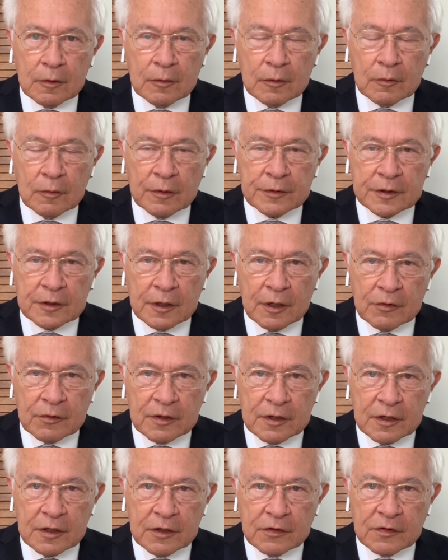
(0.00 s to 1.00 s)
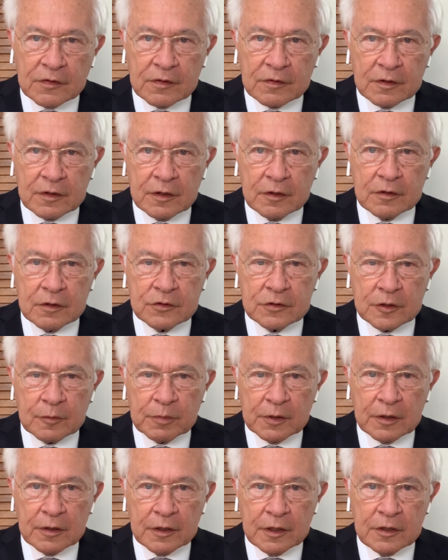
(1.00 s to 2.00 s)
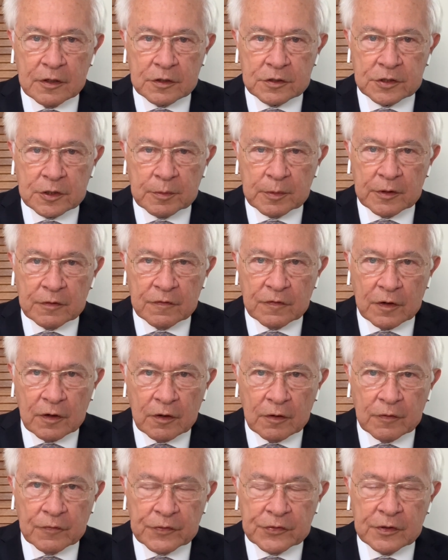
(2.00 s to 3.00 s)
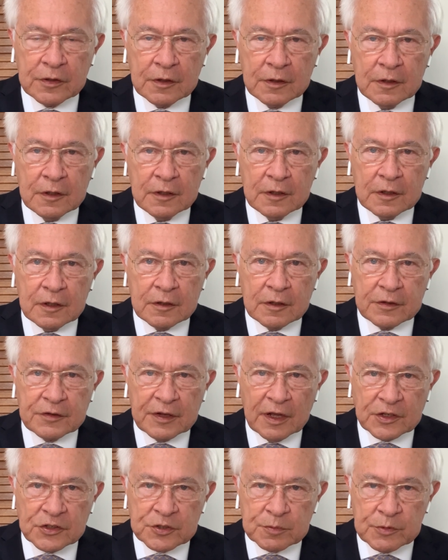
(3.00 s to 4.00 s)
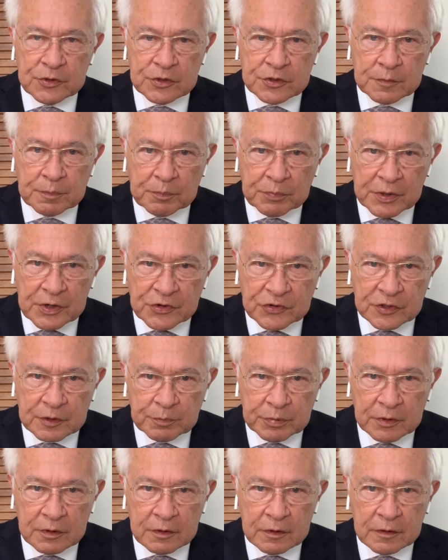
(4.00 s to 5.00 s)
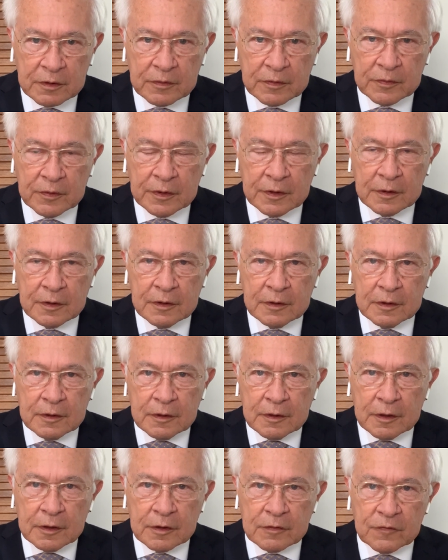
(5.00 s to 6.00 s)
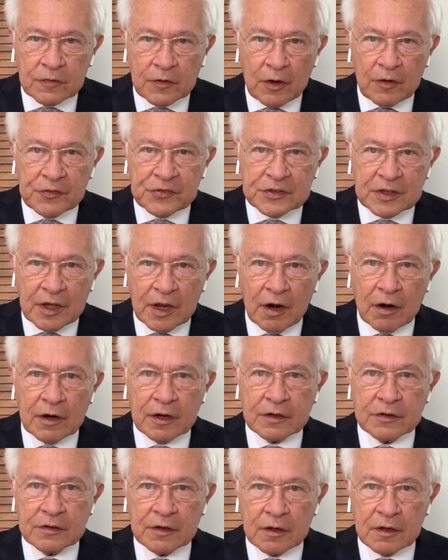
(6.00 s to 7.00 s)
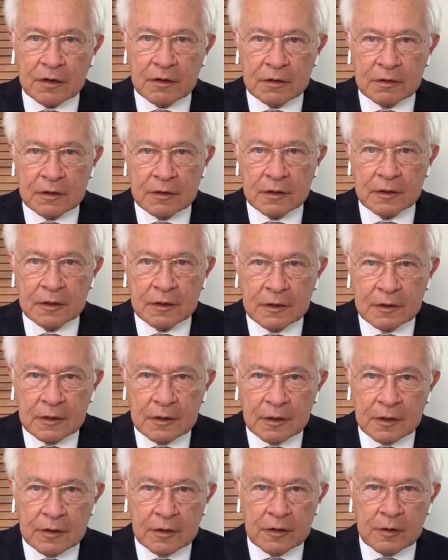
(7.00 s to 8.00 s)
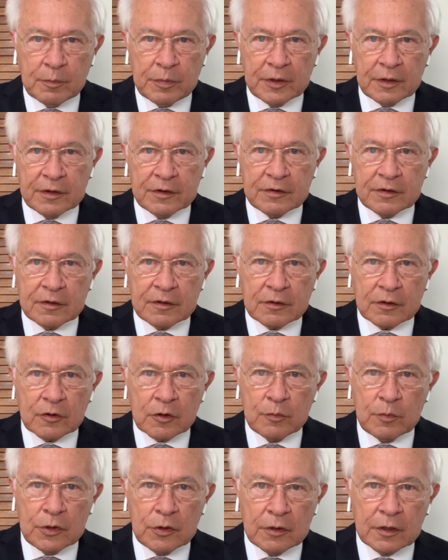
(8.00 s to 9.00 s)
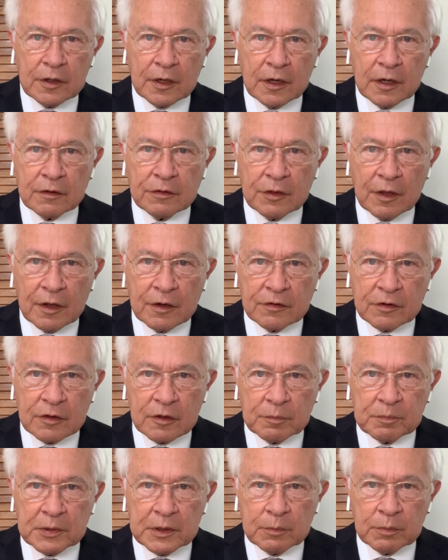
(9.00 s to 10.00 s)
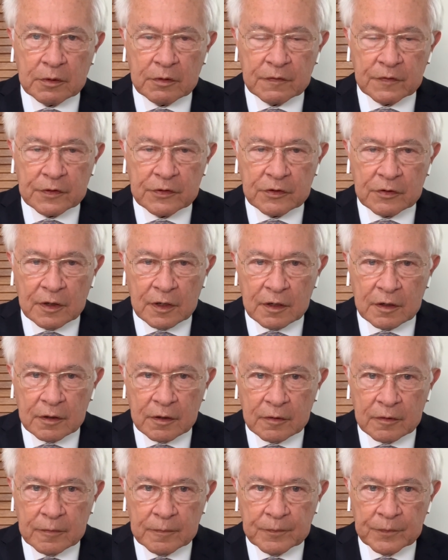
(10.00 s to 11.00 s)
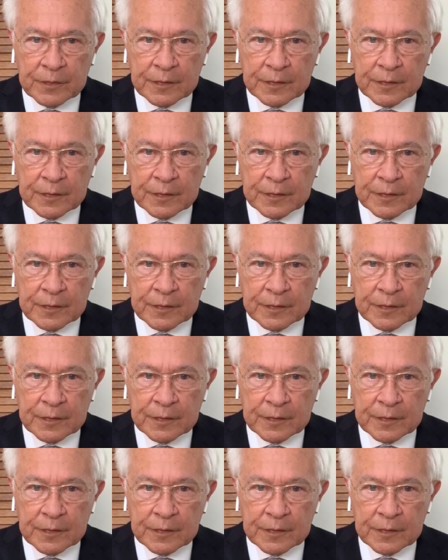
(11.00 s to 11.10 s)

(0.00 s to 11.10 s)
What the country needs is leadership, and leadership involves an attachment to principle, it involves character, and an ability to communicate that to the people of Australia.